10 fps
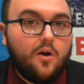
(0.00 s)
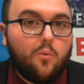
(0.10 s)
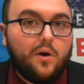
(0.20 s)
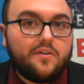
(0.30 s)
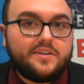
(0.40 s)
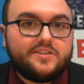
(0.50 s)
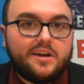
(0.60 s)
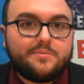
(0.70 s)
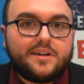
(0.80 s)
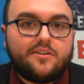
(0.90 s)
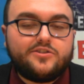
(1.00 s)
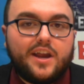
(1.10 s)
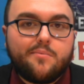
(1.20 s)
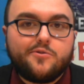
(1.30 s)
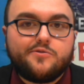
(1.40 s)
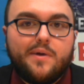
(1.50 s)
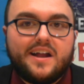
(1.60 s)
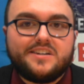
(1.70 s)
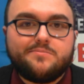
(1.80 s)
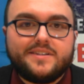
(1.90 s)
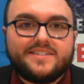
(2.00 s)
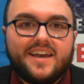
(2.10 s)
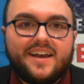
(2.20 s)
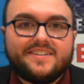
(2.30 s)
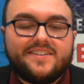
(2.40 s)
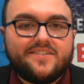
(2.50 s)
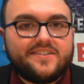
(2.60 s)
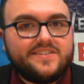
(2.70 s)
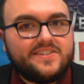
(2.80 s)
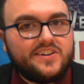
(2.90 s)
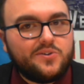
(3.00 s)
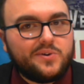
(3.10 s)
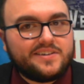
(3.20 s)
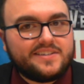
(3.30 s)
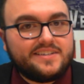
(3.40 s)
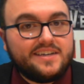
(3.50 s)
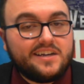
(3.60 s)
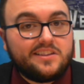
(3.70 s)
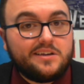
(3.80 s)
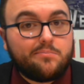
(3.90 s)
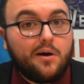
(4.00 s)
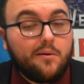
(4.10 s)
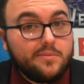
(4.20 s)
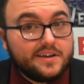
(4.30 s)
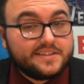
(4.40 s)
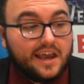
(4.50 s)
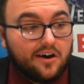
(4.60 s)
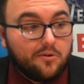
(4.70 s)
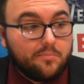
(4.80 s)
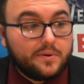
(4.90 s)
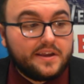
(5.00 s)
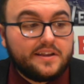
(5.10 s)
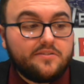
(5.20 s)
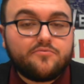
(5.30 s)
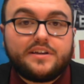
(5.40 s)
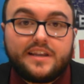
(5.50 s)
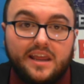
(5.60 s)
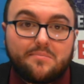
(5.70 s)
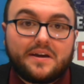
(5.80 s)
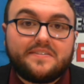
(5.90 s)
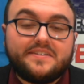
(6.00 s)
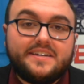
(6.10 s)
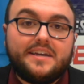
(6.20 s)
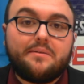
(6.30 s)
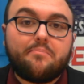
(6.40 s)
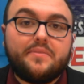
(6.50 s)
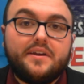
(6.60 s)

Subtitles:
Well, the Jamestown Jammers management says they're continuing to seek the public's help in renaming the team.